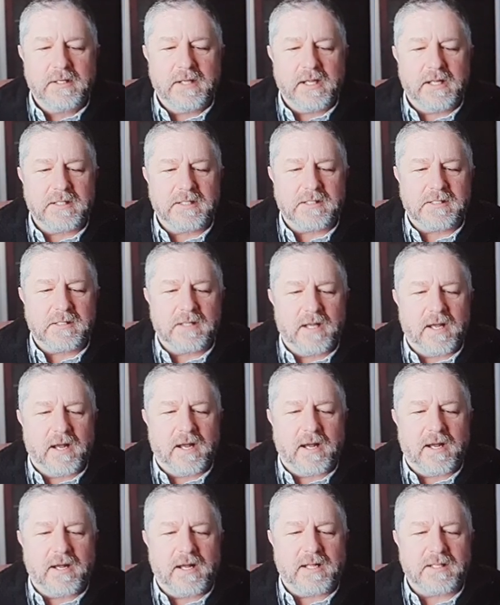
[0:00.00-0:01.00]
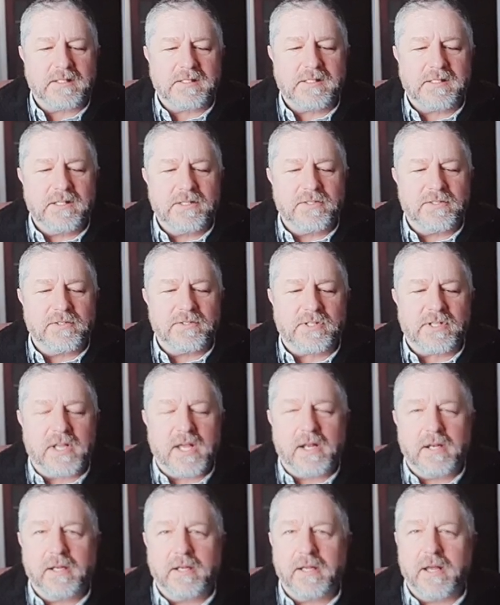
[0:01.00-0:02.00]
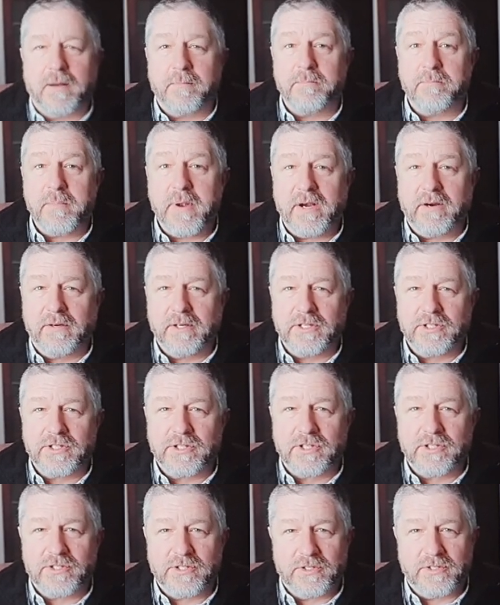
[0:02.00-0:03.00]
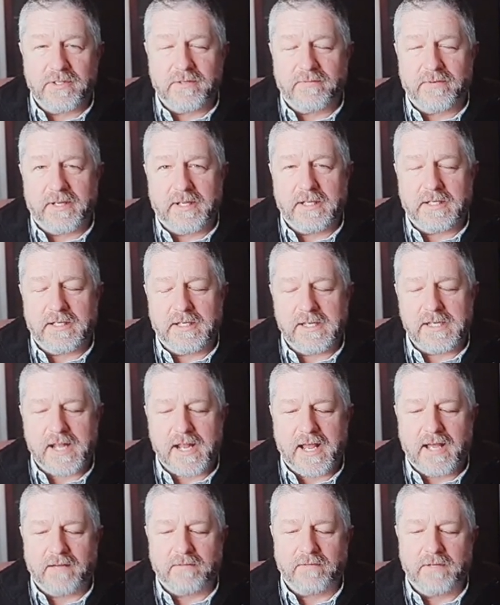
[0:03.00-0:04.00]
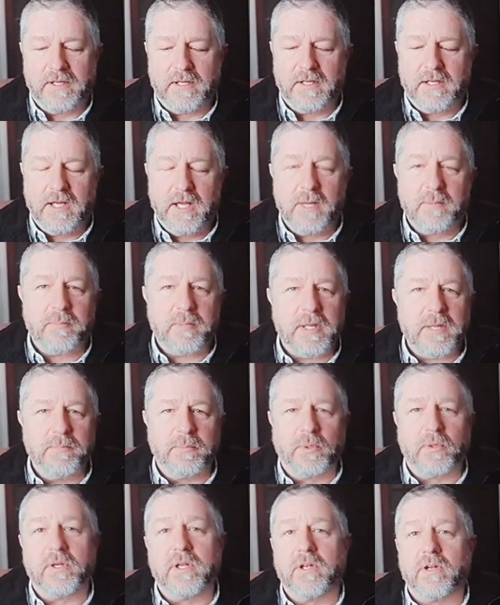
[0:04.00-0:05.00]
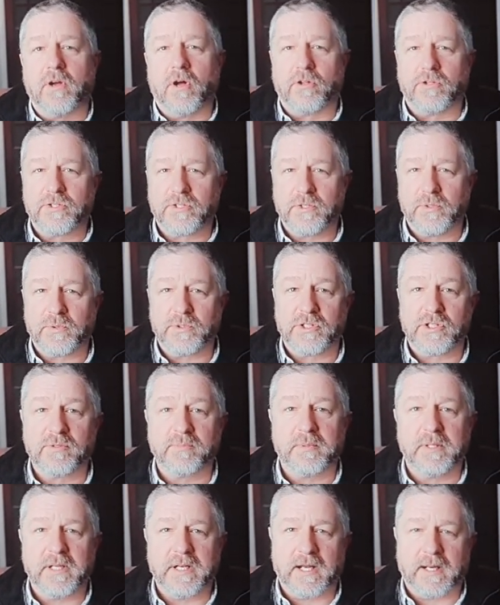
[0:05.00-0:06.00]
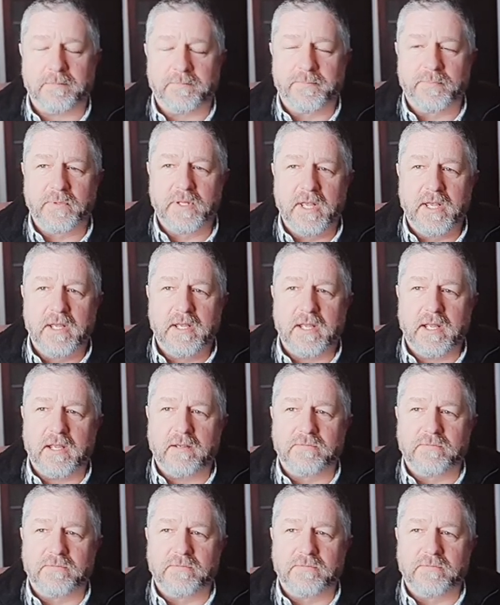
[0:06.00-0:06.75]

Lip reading: it's a scissor cutting up marriage certificates in half. People can also split up.